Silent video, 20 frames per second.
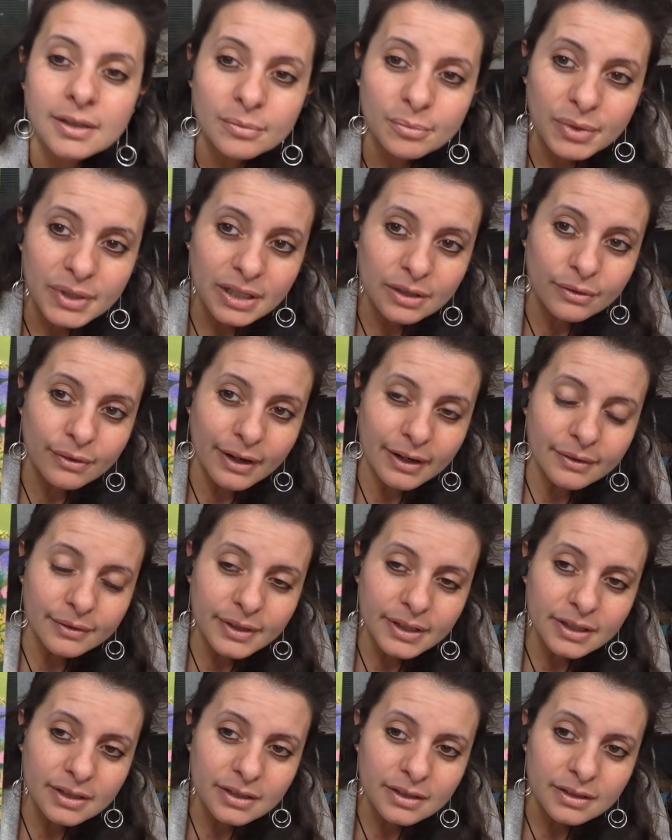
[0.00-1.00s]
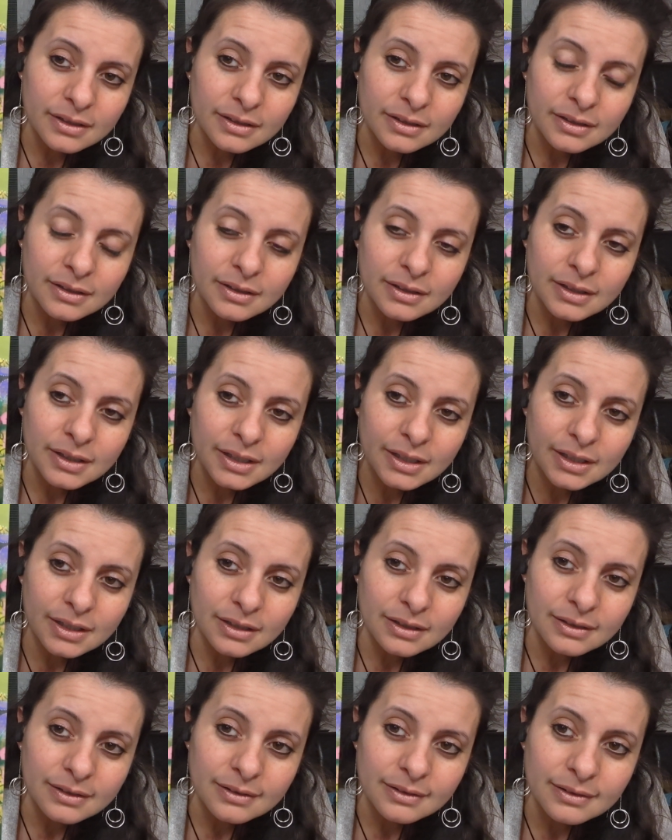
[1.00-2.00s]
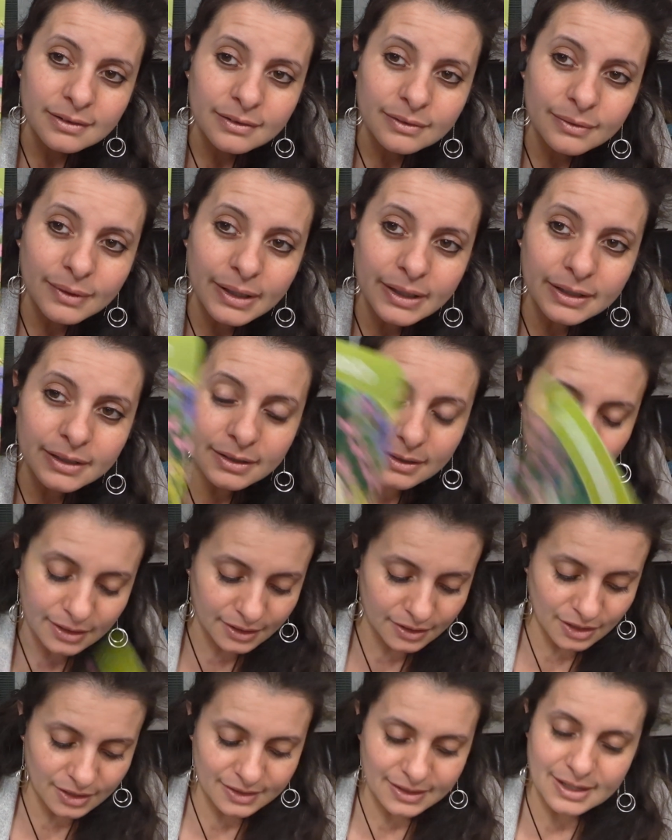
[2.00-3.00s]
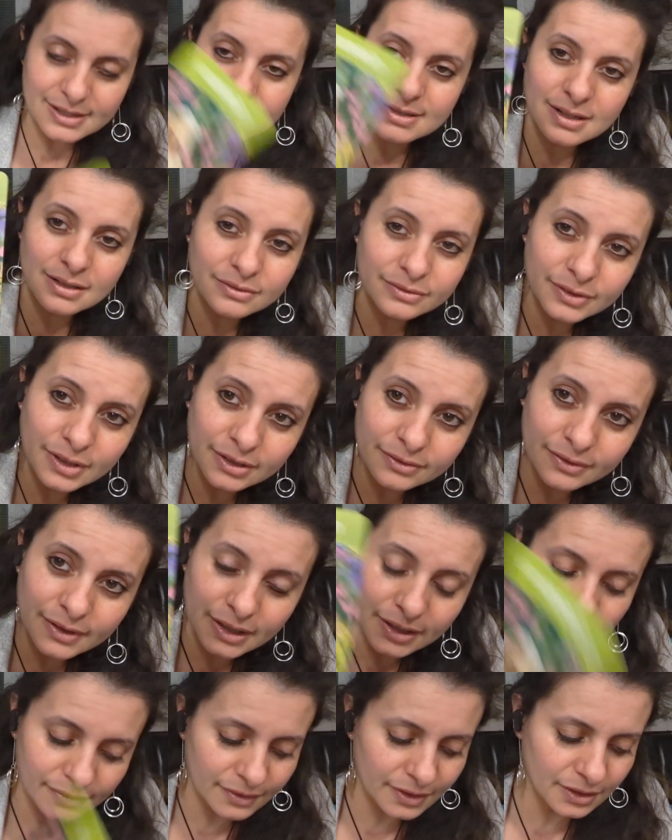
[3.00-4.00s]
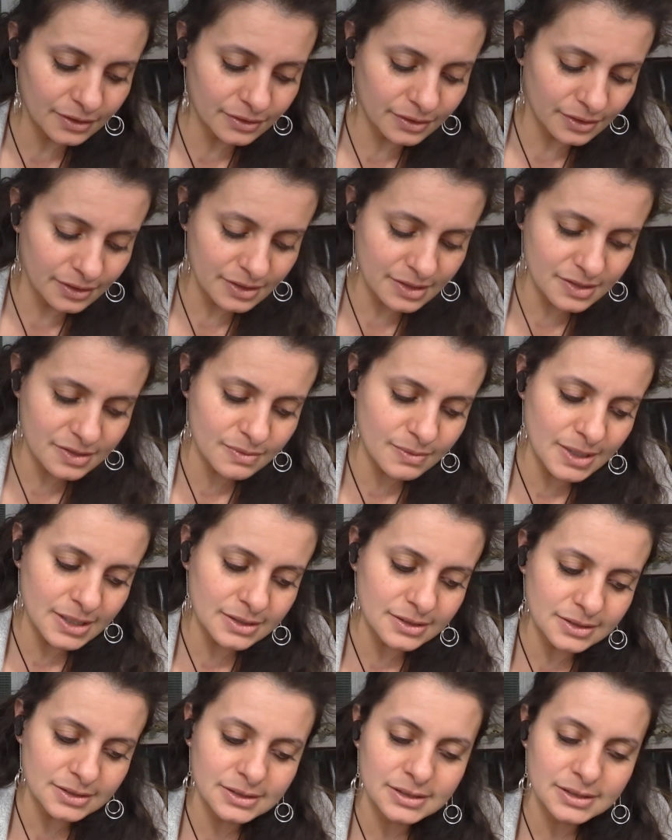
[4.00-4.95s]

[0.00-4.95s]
Being grounded, right? I got that self-love out of here as well.